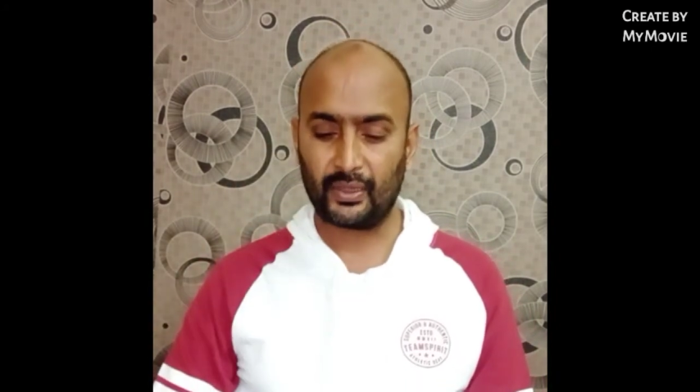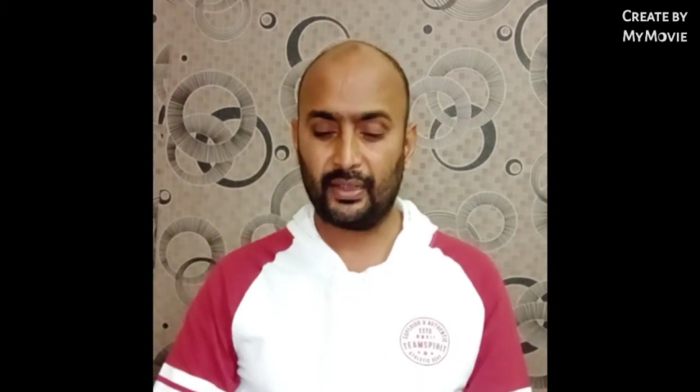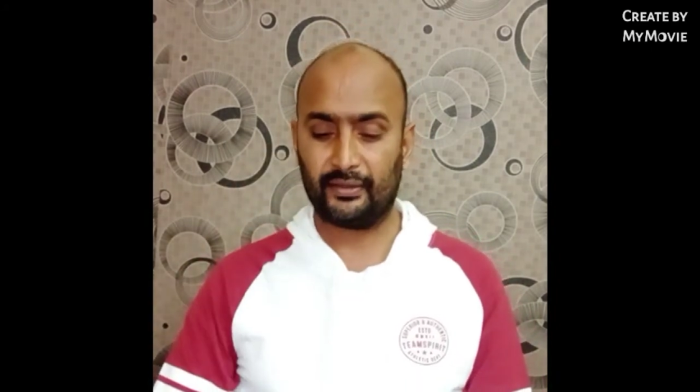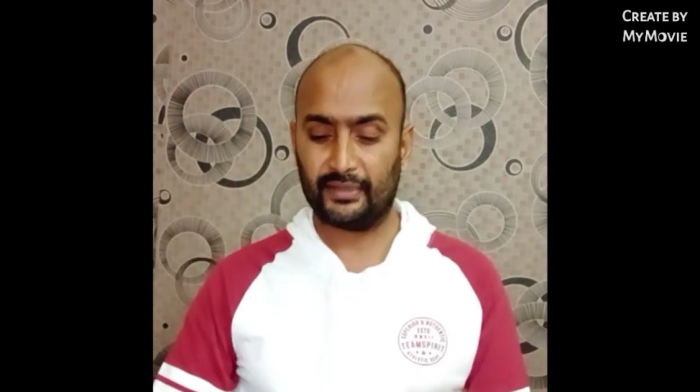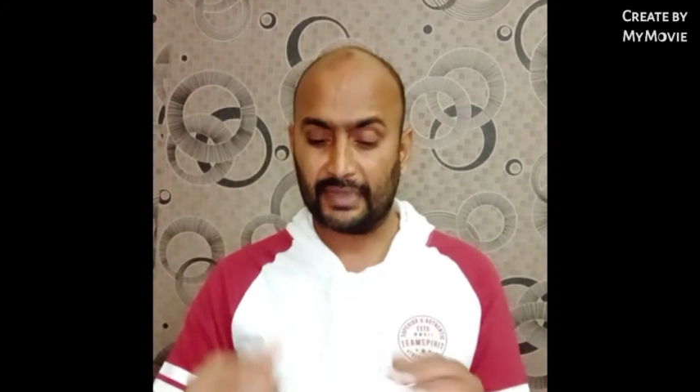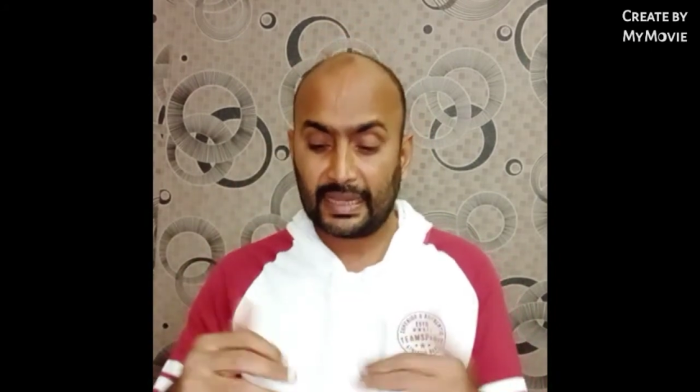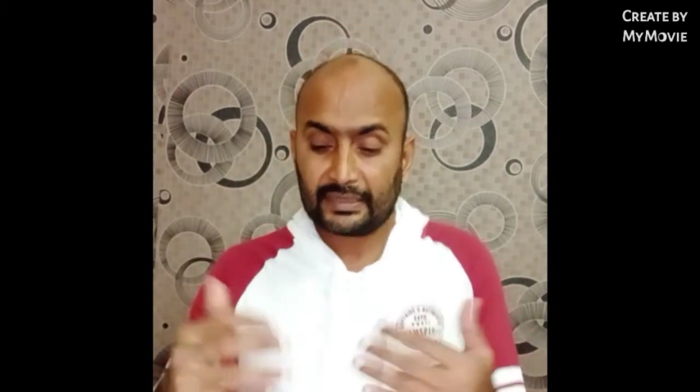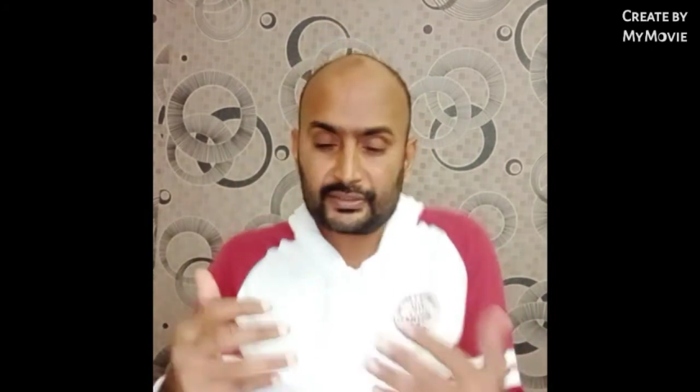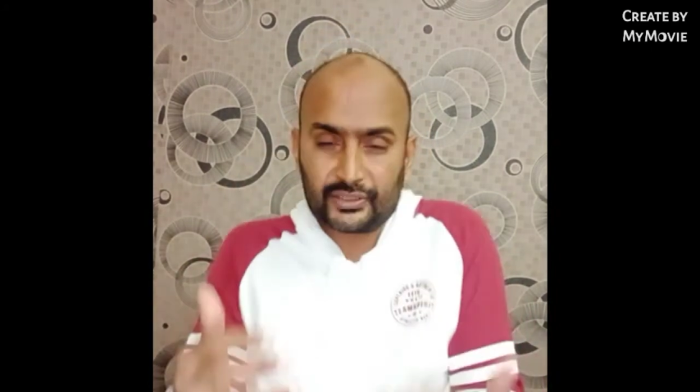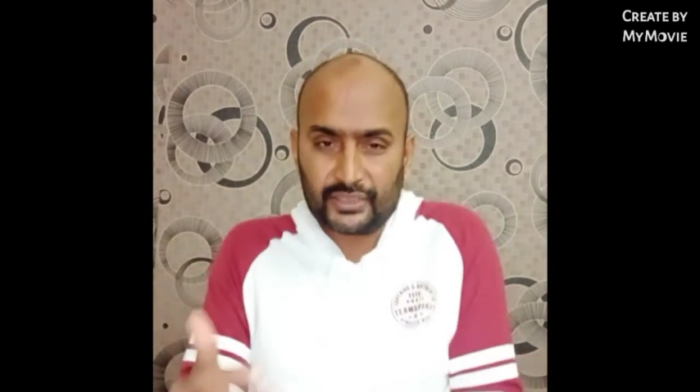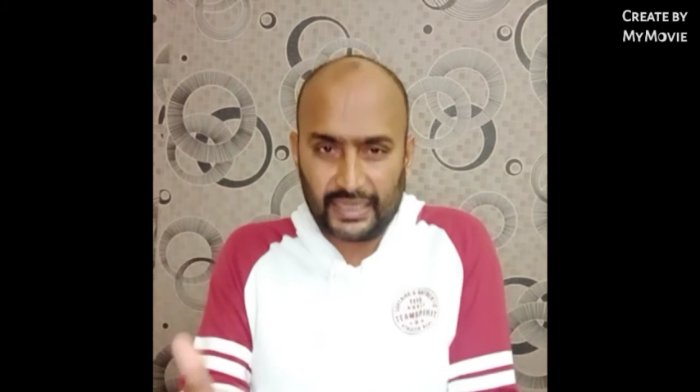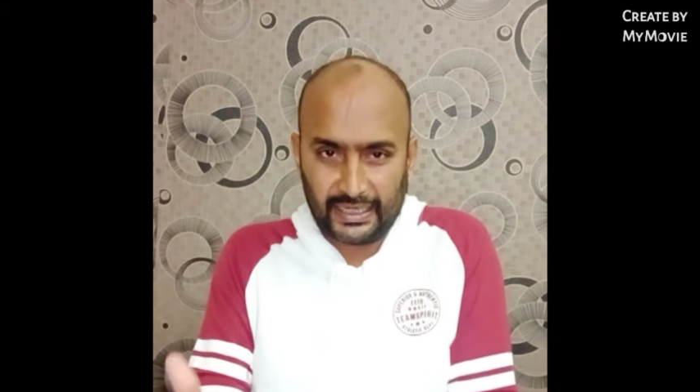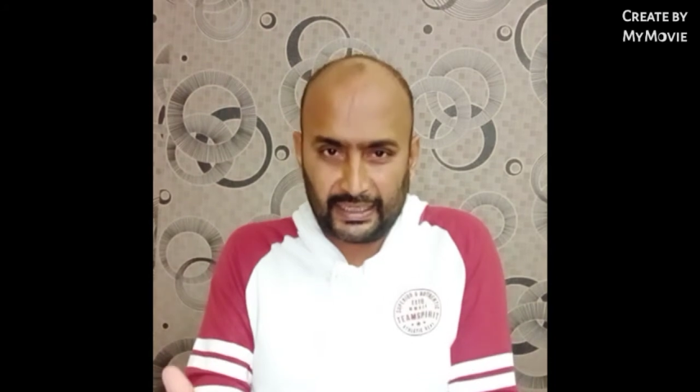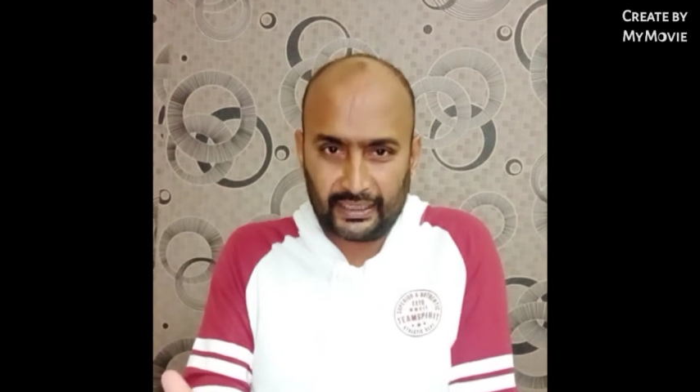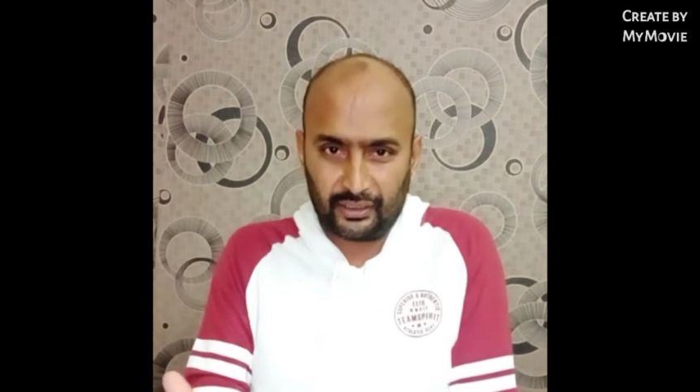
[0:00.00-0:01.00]
The next
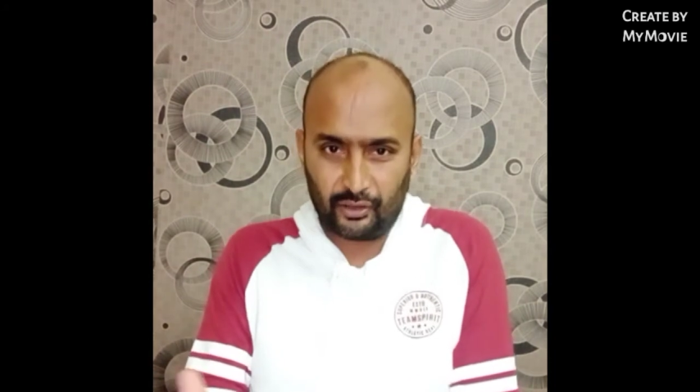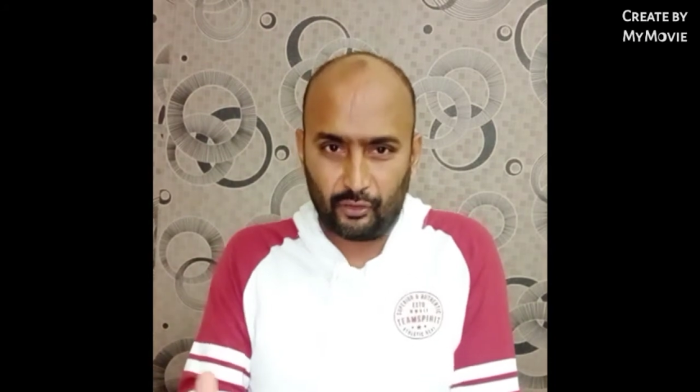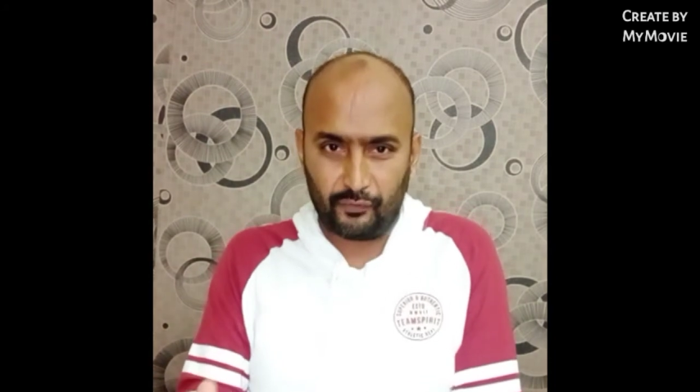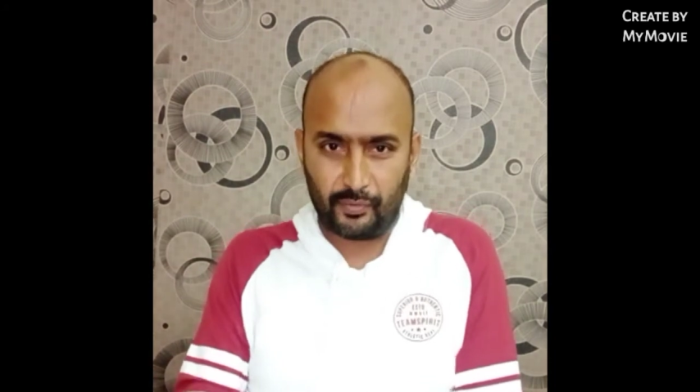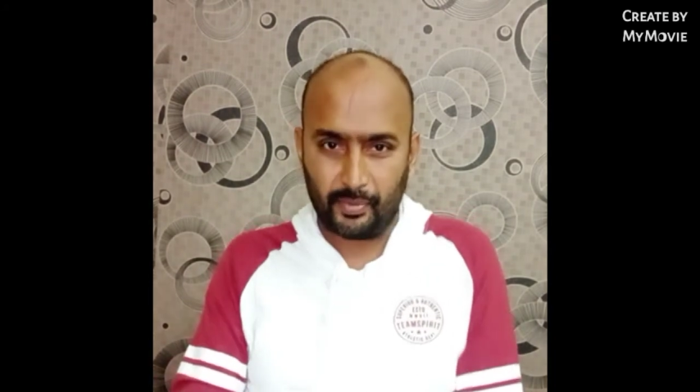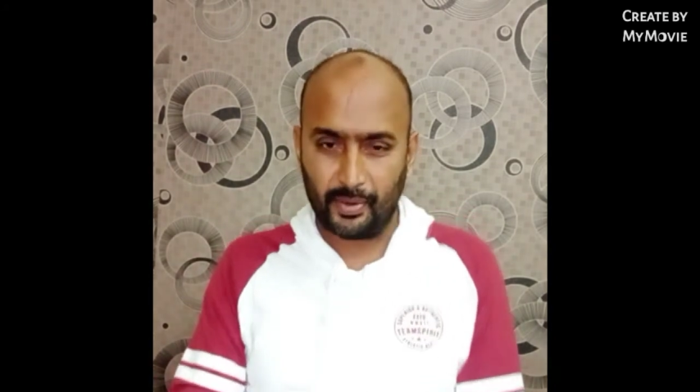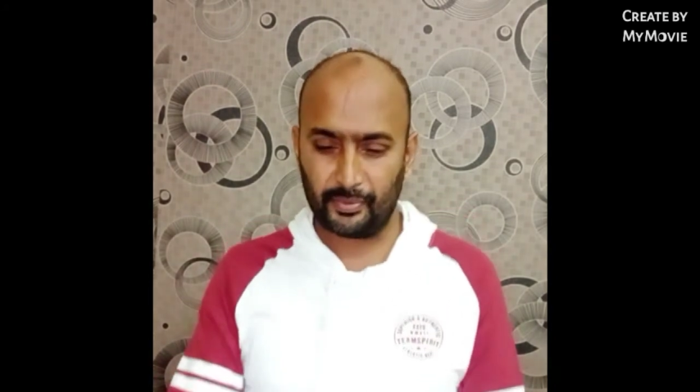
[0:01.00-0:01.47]
saying of Imam